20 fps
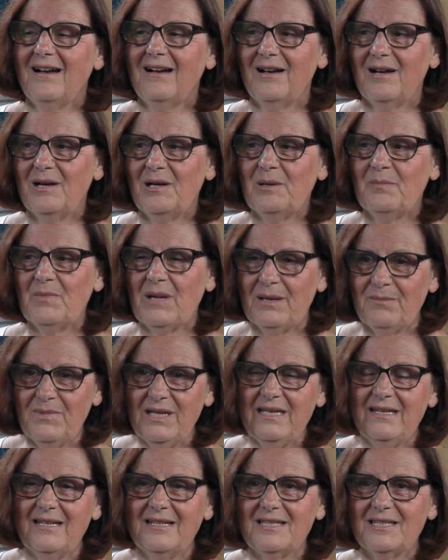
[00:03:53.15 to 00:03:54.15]
I'm
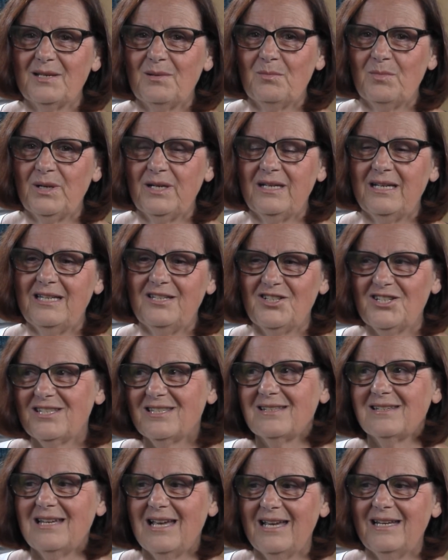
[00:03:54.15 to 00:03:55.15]
meeting somebody,
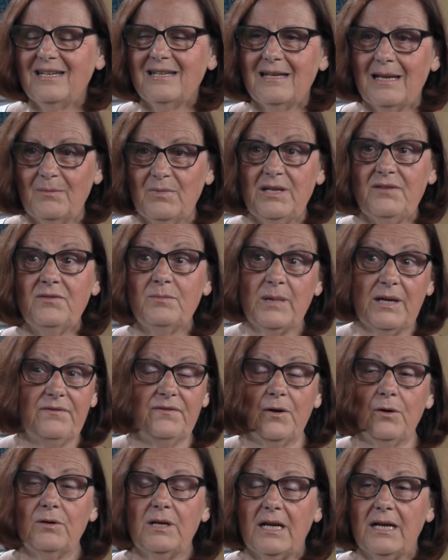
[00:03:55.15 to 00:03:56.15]
I'm leaving my
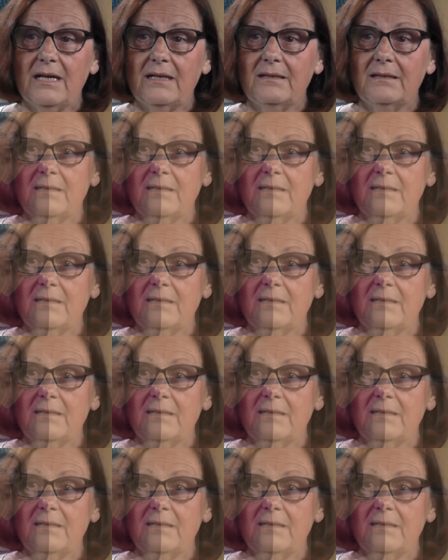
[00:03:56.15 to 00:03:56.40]
phone on.